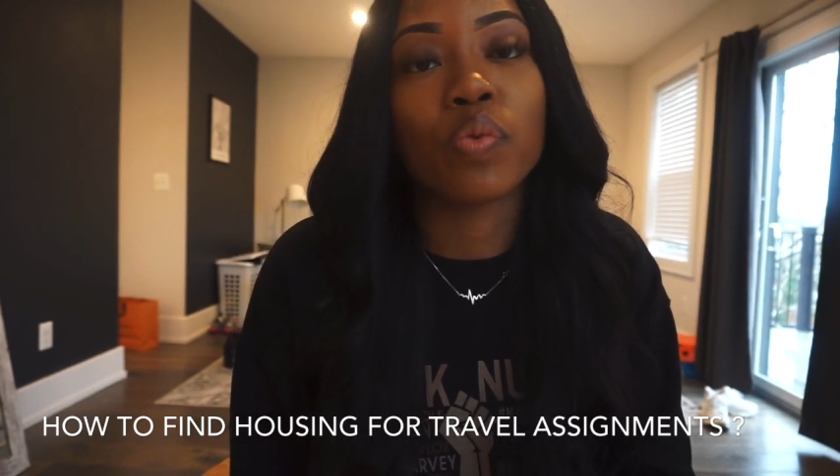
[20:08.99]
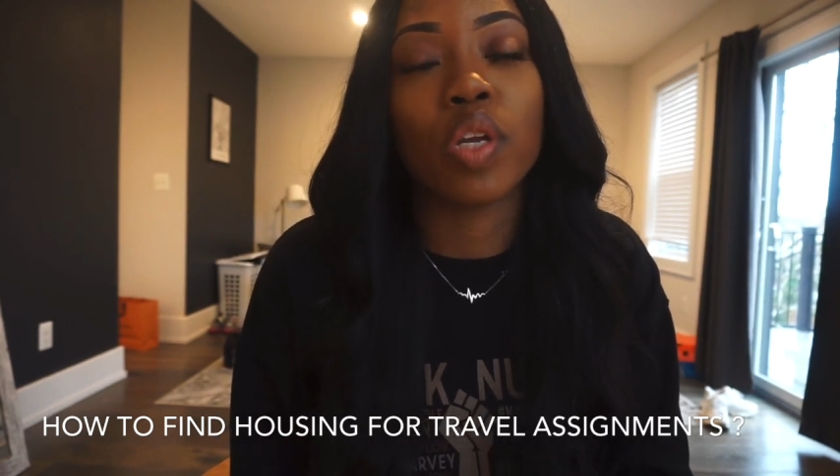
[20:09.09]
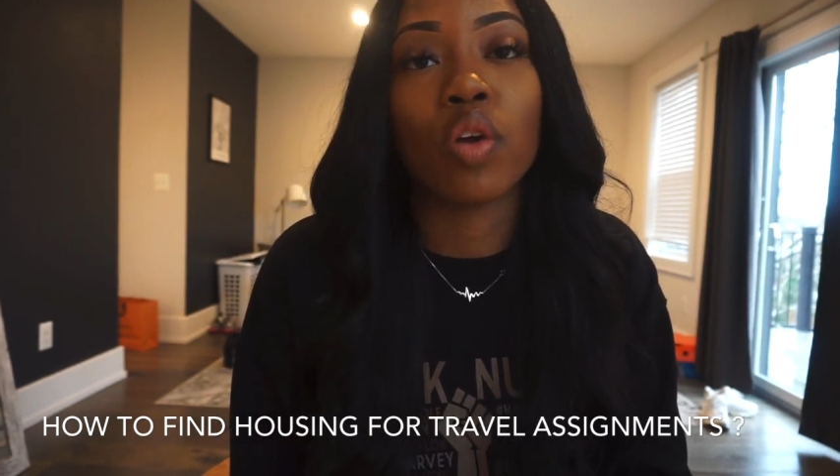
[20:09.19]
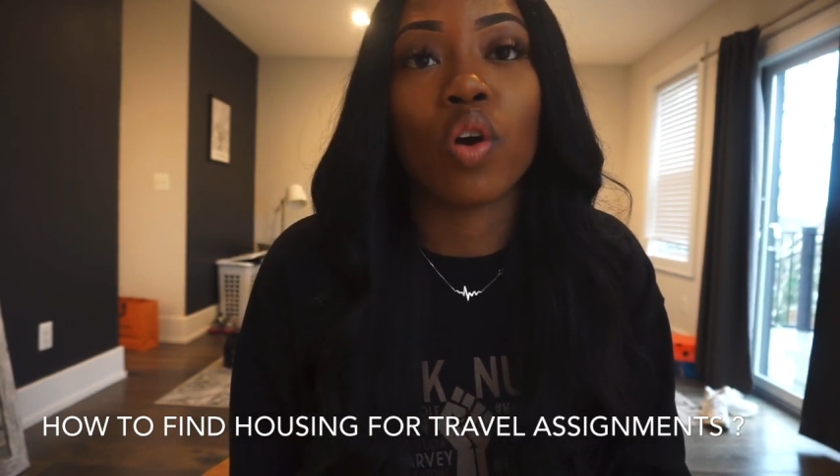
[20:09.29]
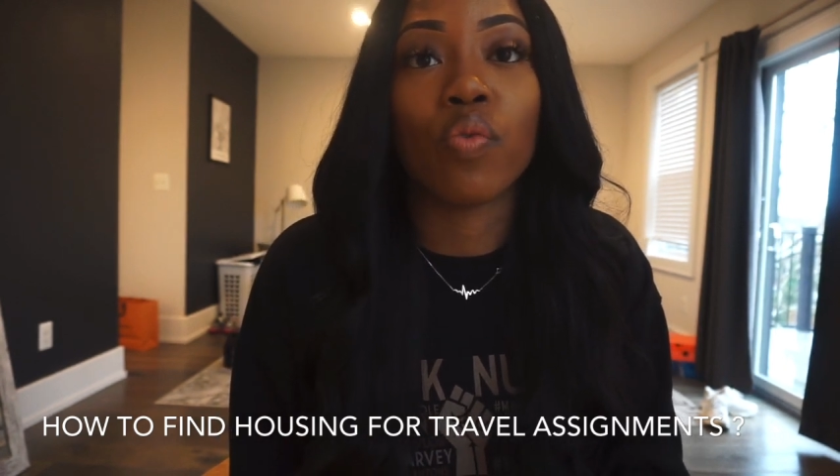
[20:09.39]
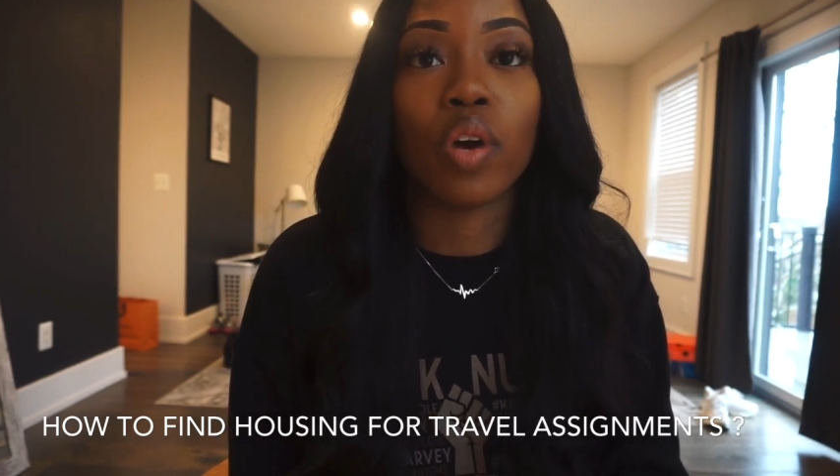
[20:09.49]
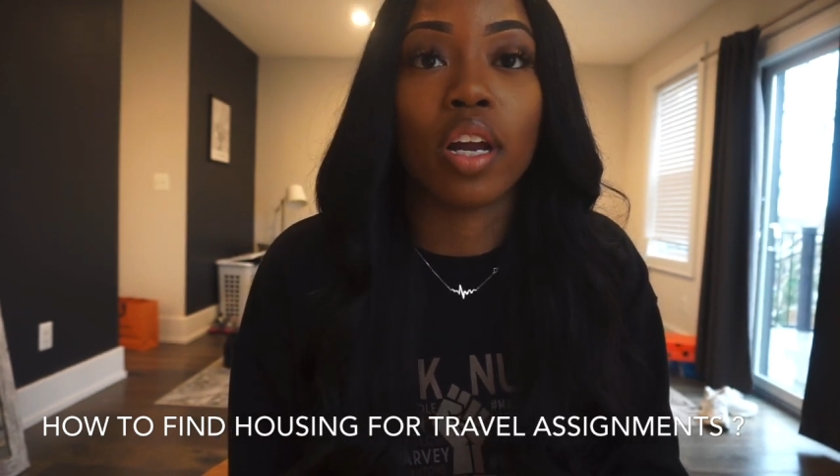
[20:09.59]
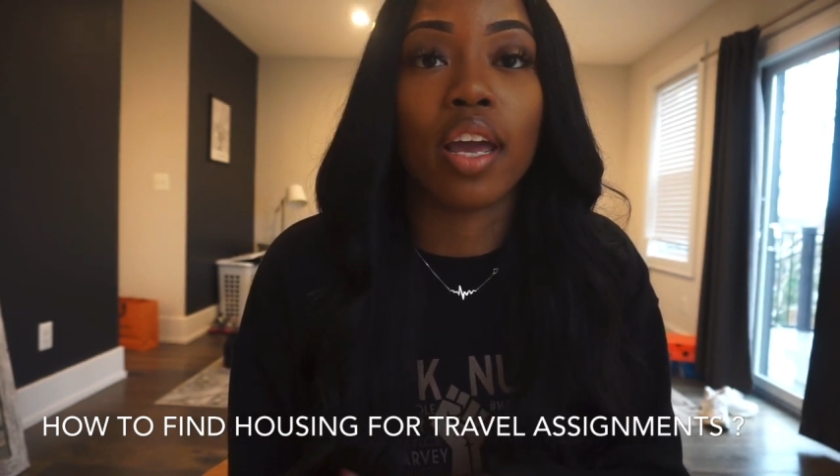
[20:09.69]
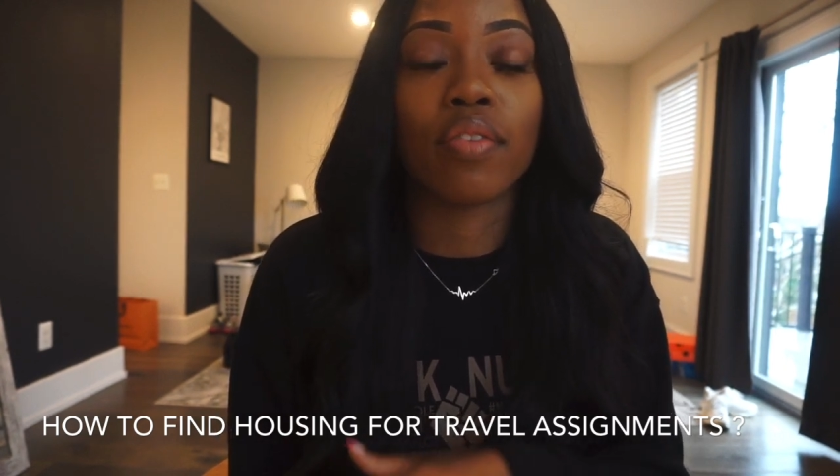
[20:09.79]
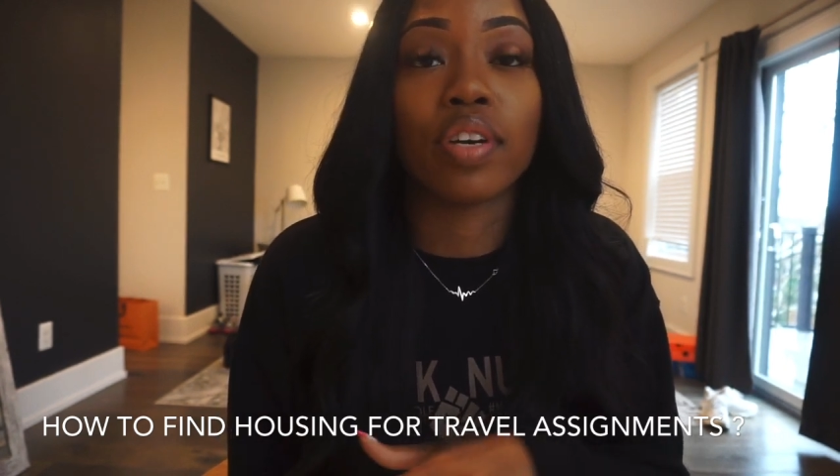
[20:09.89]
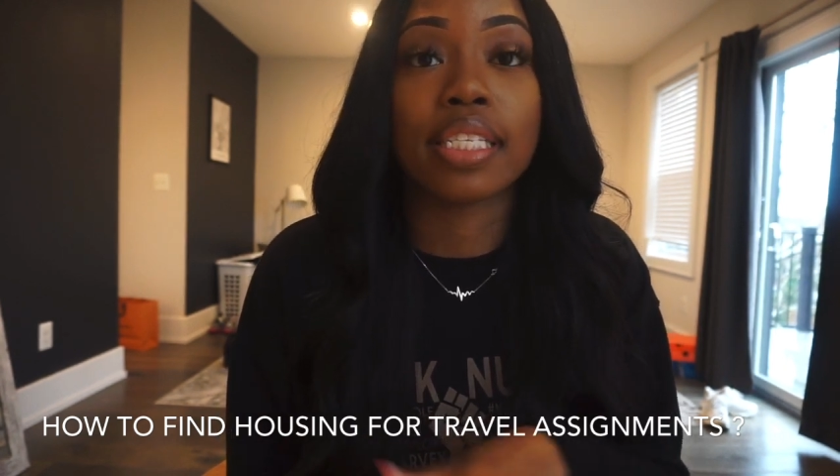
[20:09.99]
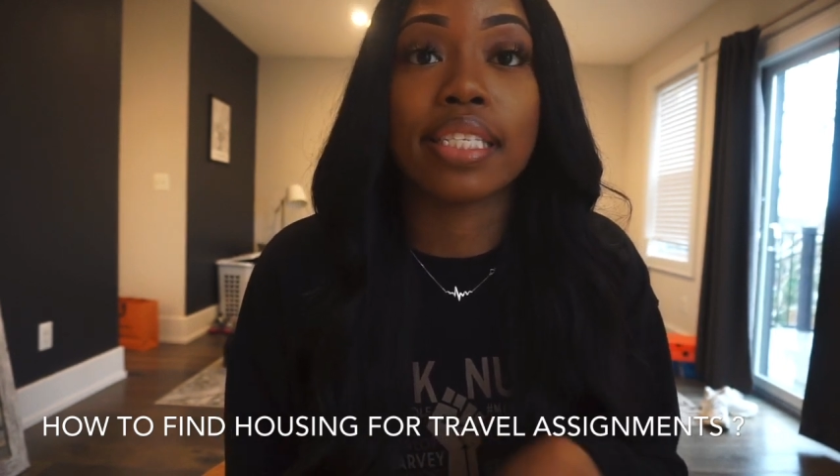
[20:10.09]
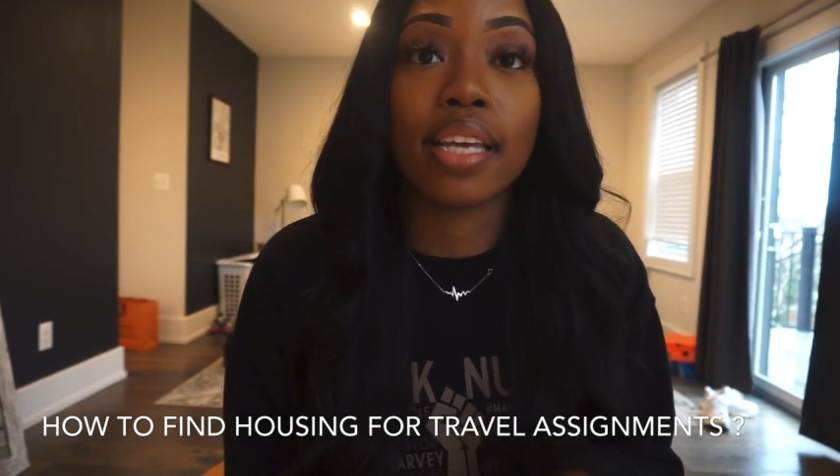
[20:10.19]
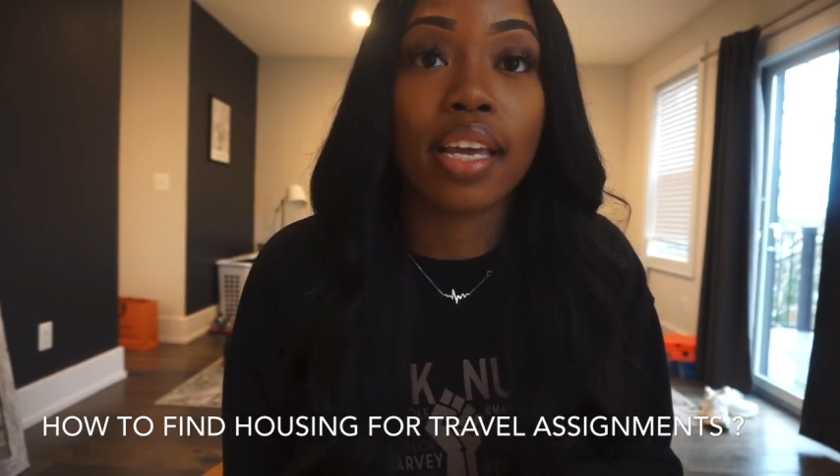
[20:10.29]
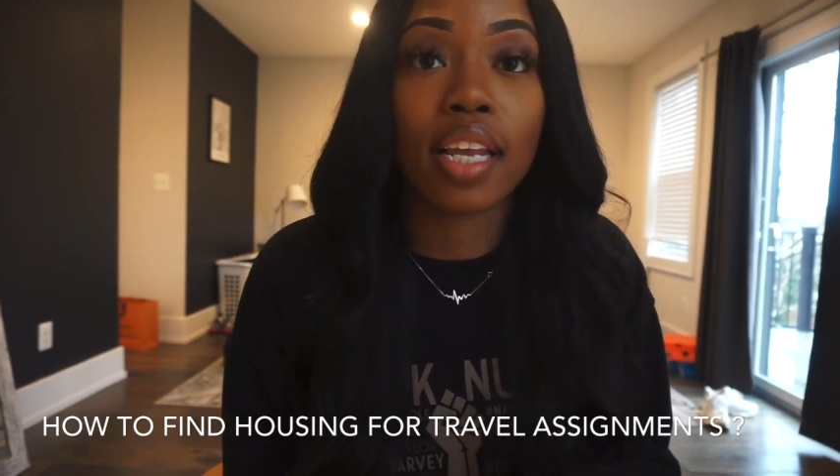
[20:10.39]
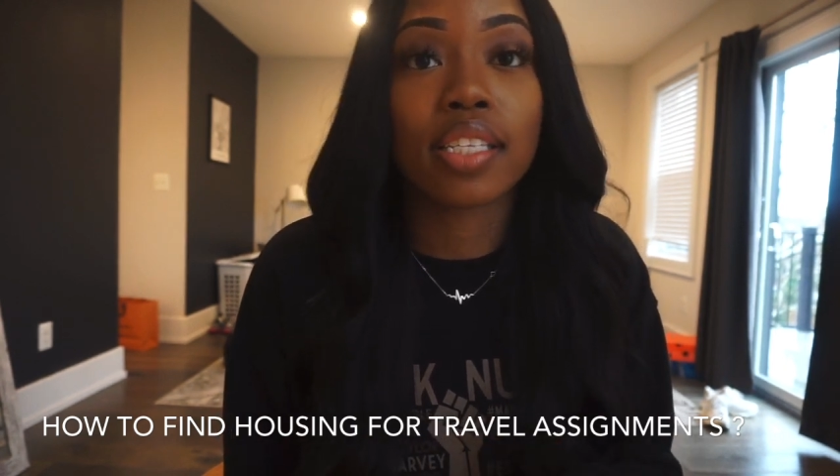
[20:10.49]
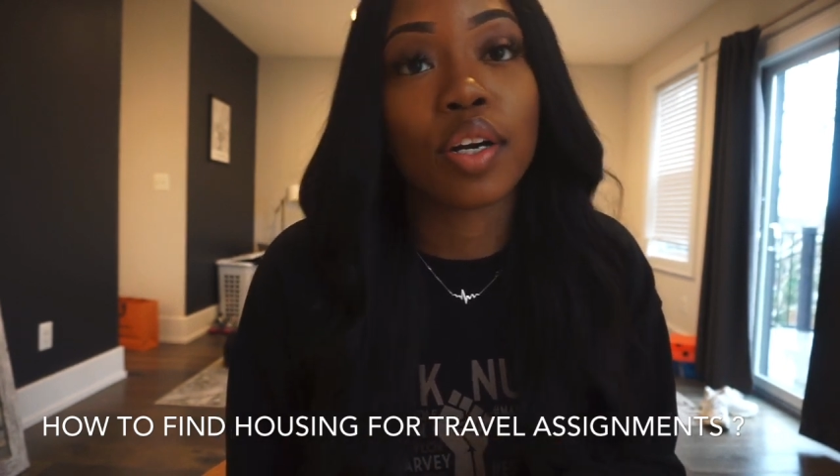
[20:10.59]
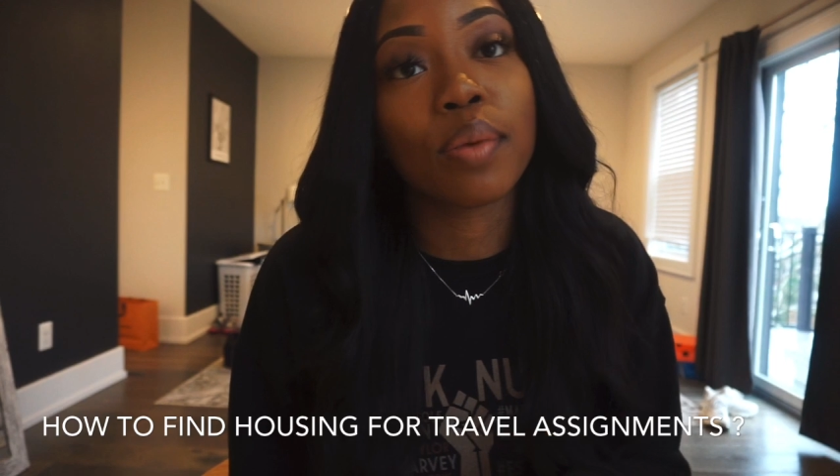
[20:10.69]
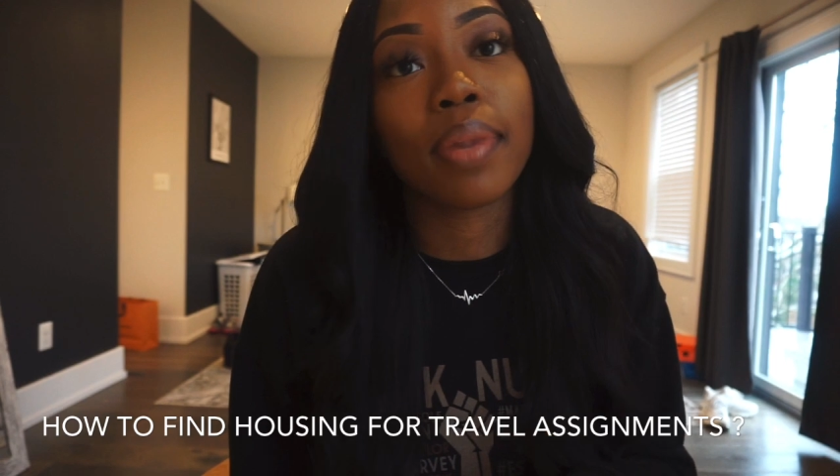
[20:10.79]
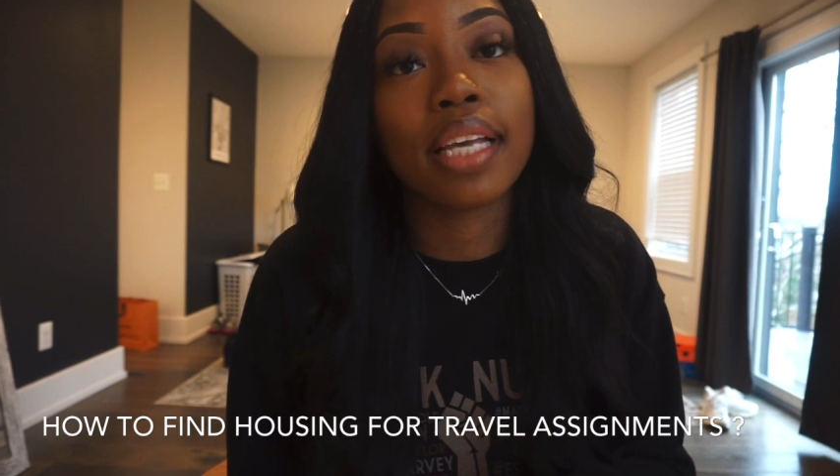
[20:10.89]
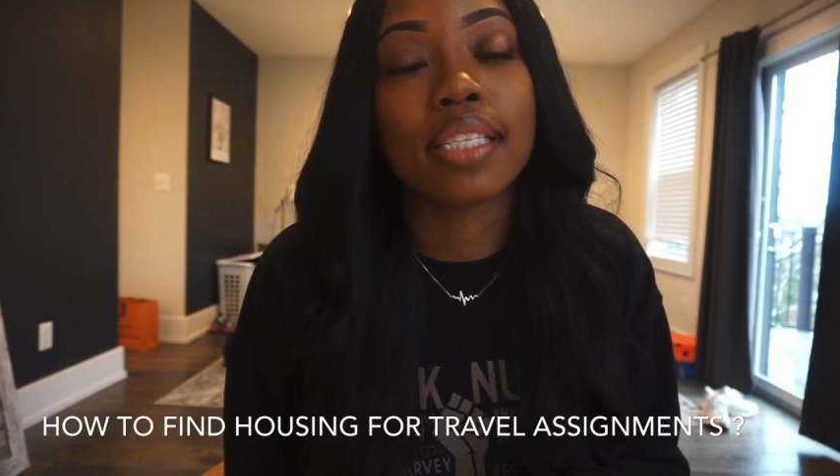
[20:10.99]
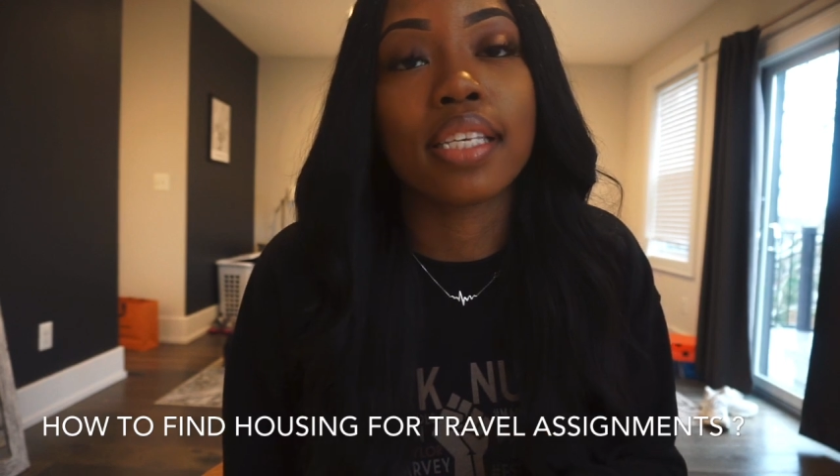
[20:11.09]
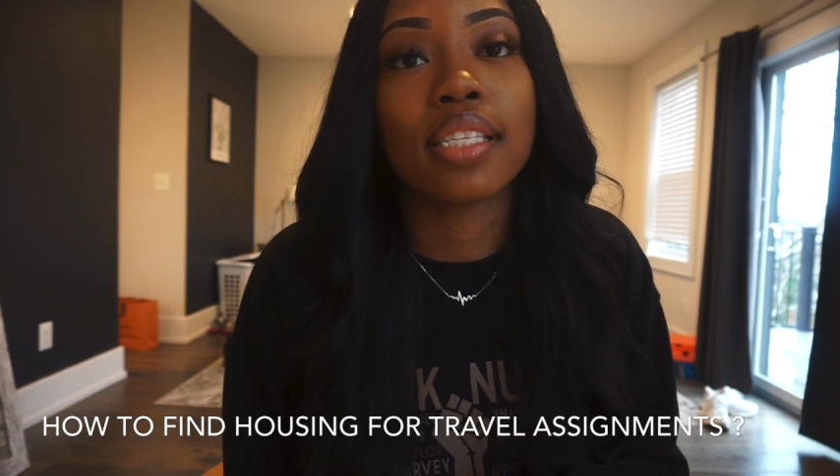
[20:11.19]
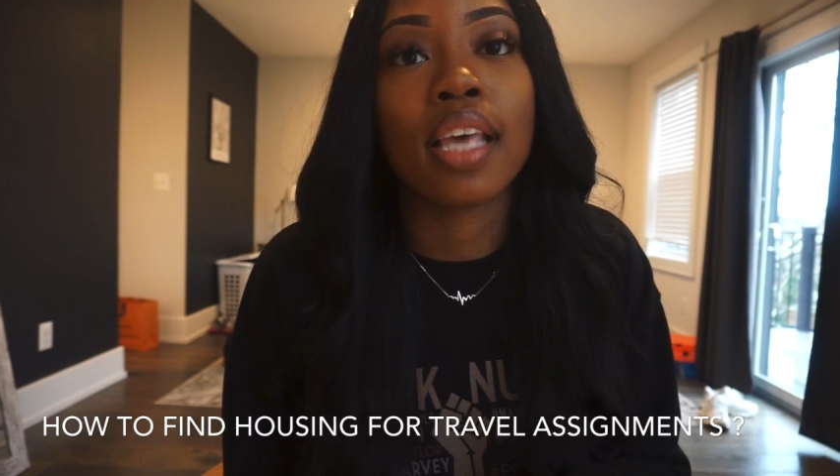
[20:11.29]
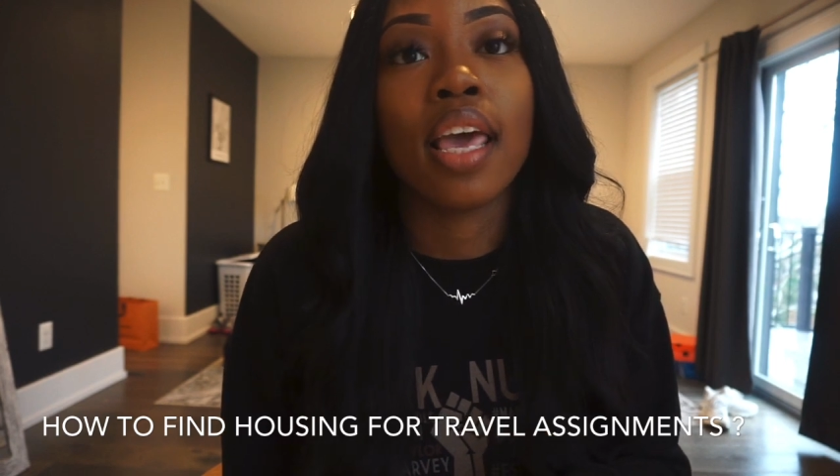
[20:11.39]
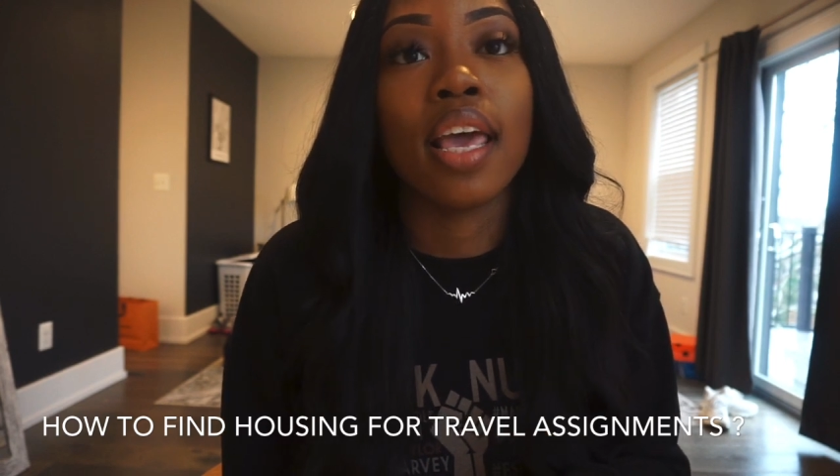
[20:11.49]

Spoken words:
we don't know if we're going to ever extend at certain places,